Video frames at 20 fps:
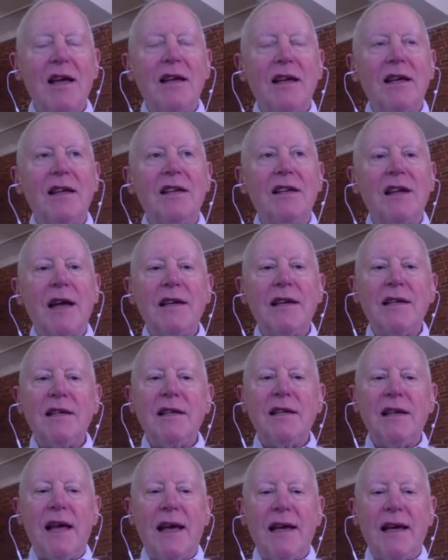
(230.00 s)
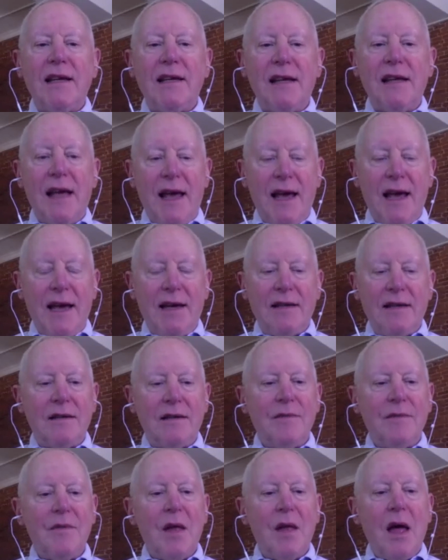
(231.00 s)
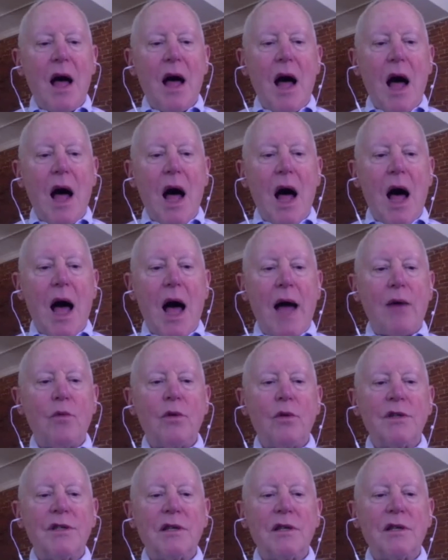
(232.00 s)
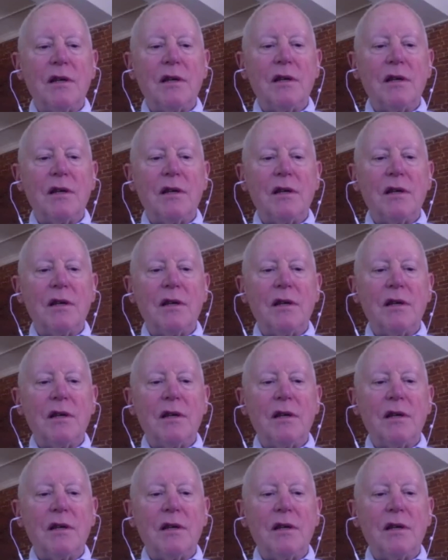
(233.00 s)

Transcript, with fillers: In 1988, I was